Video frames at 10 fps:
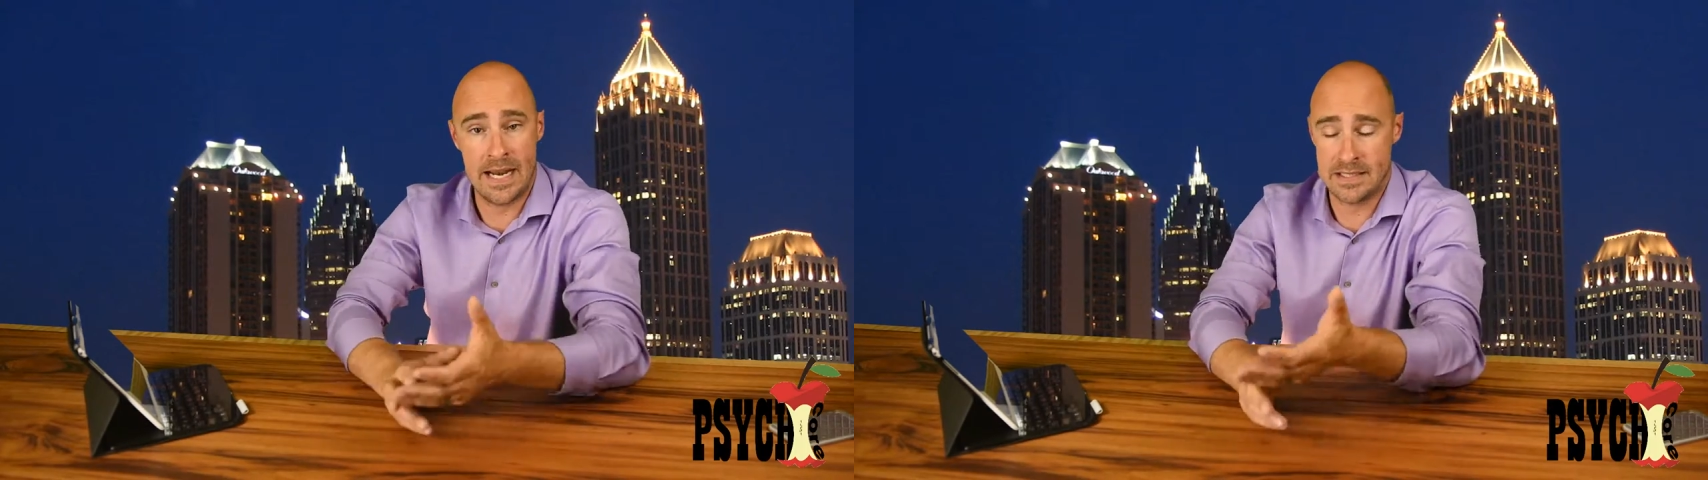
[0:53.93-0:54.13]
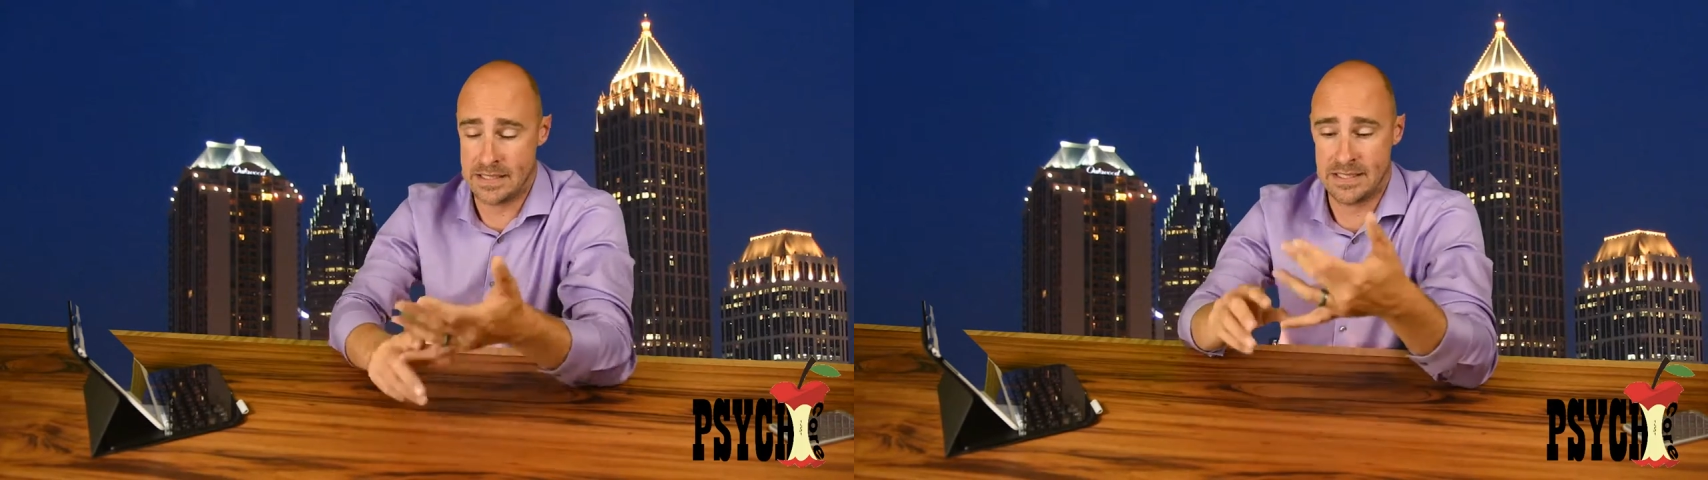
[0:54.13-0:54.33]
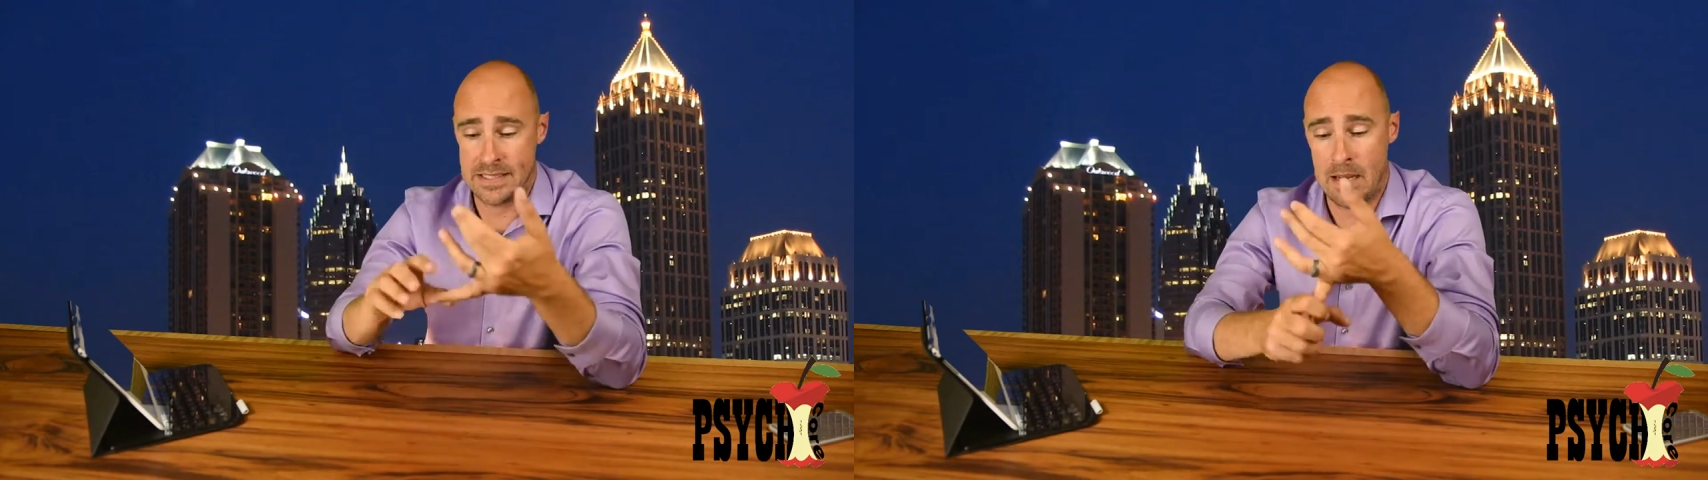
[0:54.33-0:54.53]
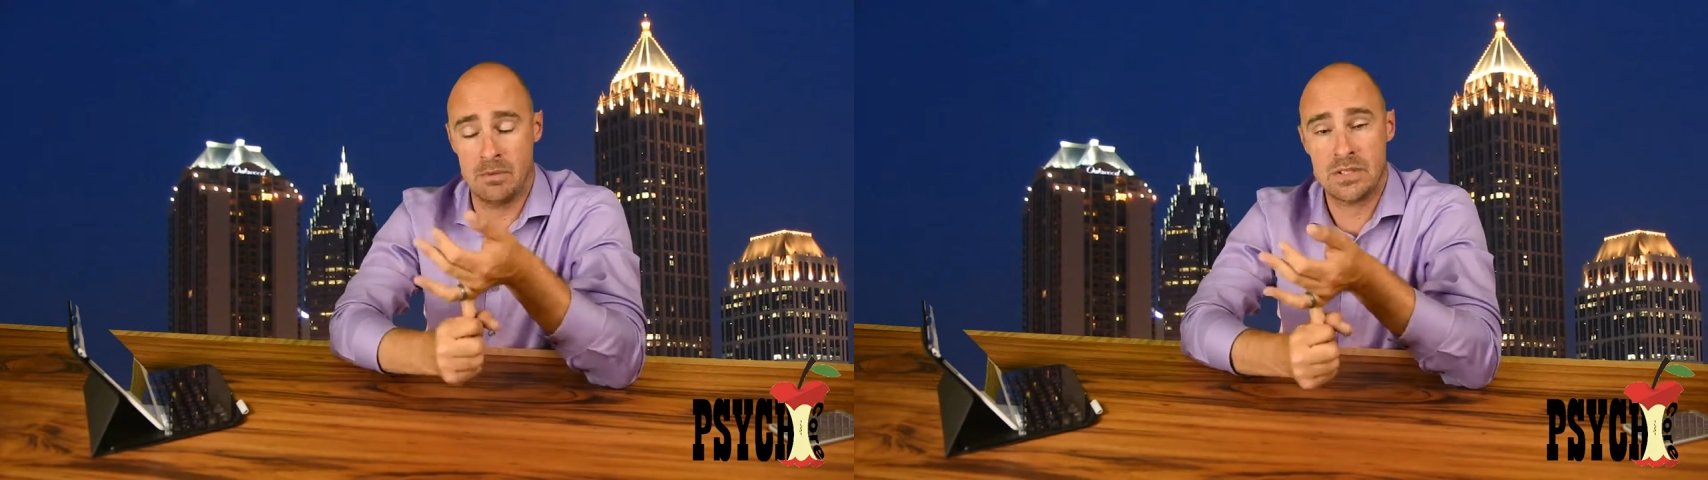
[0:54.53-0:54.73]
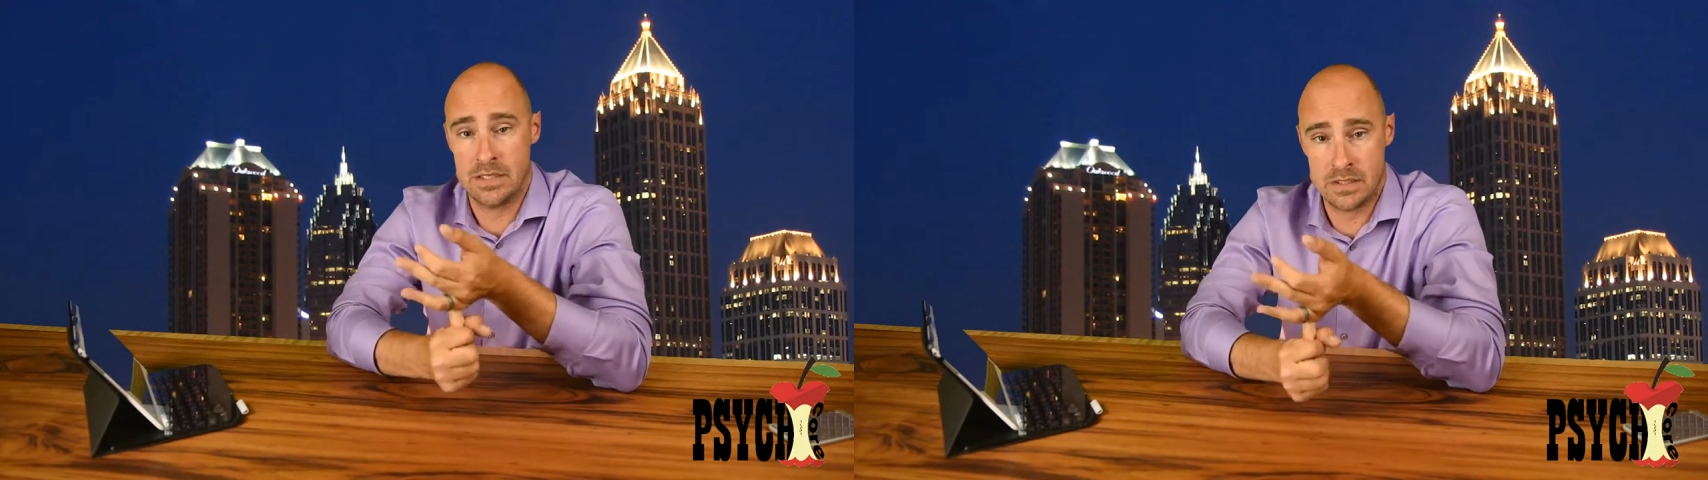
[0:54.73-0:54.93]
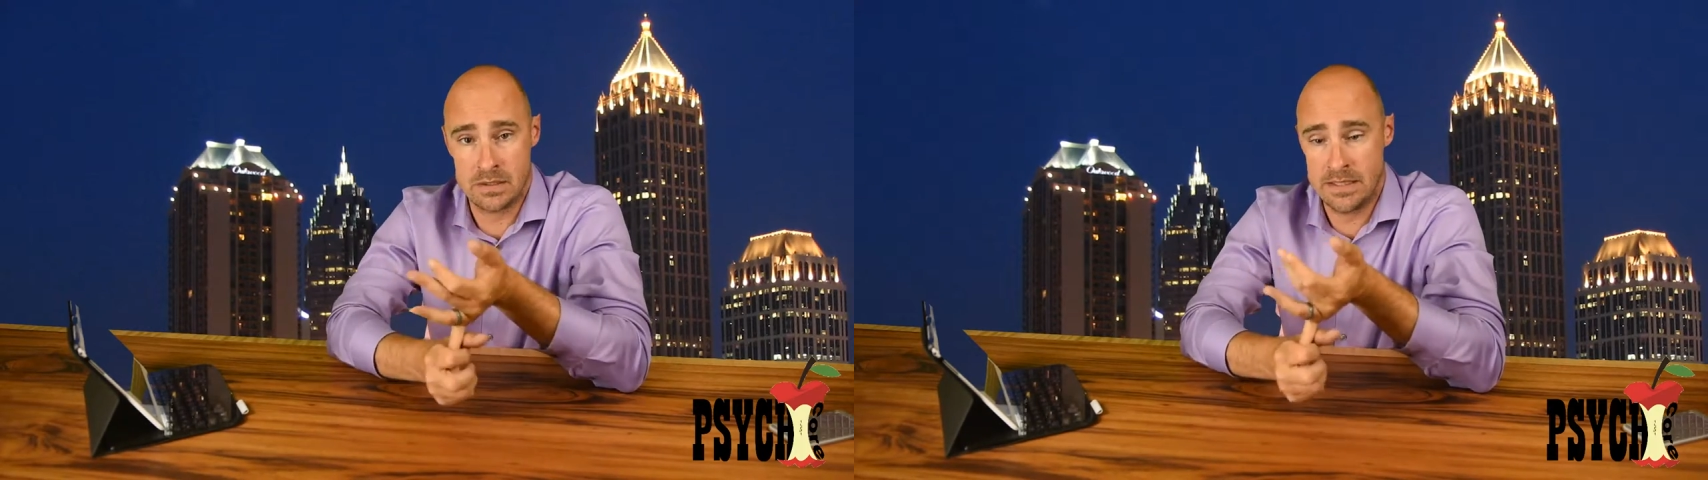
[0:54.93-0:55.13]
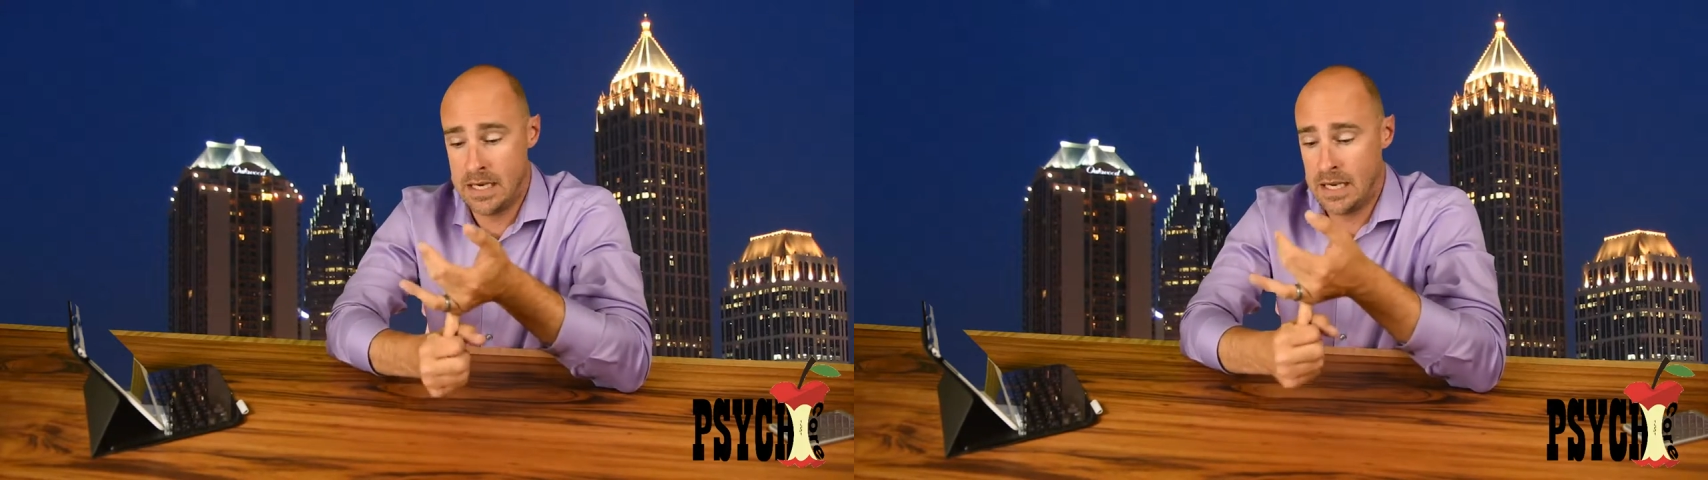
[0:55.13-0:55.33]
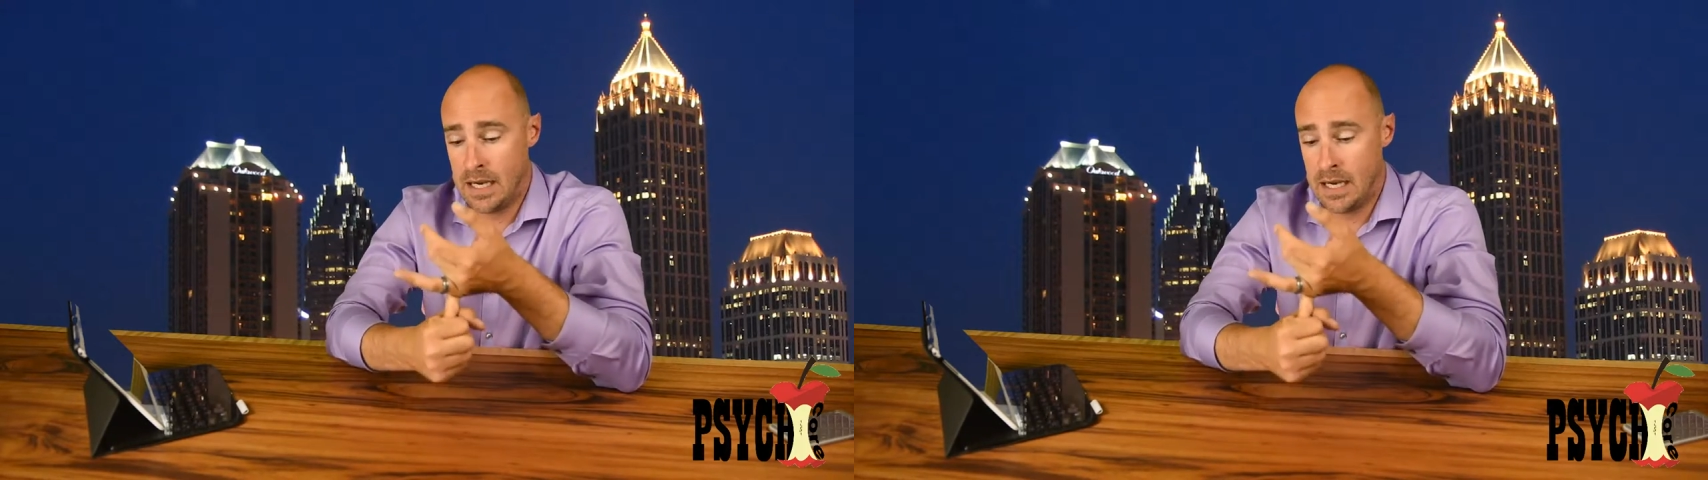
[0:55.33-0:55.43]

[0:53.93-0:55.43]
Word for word: has an established history,